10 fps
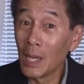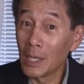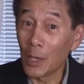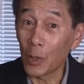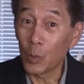
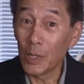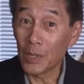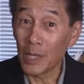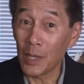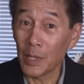Now, the
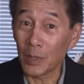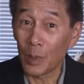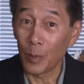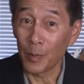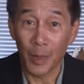reason I think
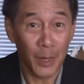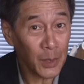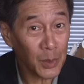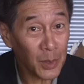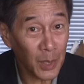some of
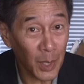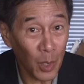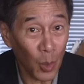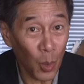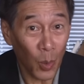this is going to
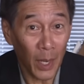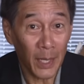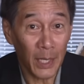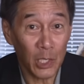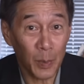go away
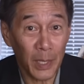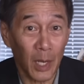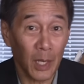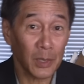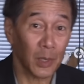is
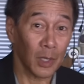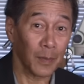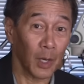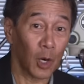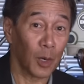because of
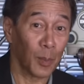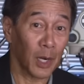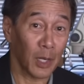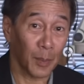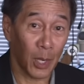the
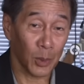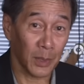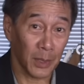harmonic mounts,